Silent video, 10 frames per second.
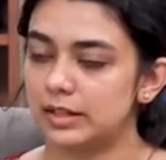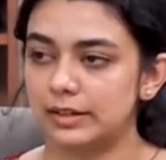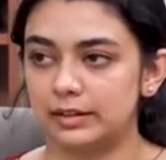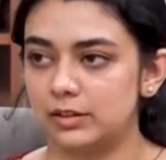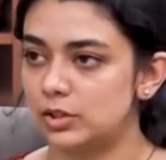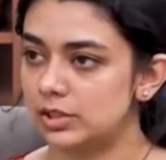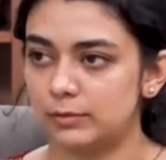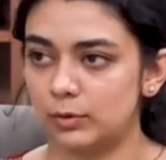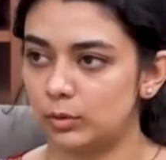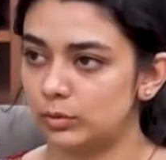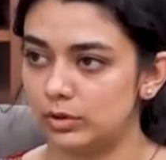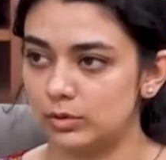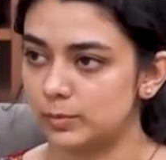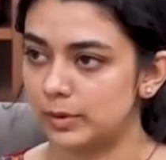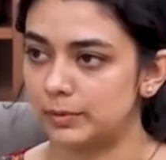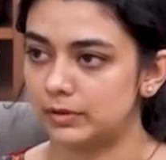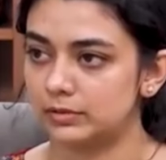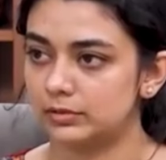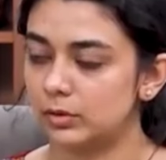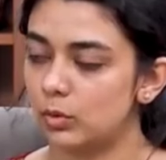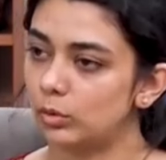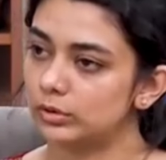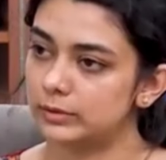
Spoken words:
I religiously followed the newspaper all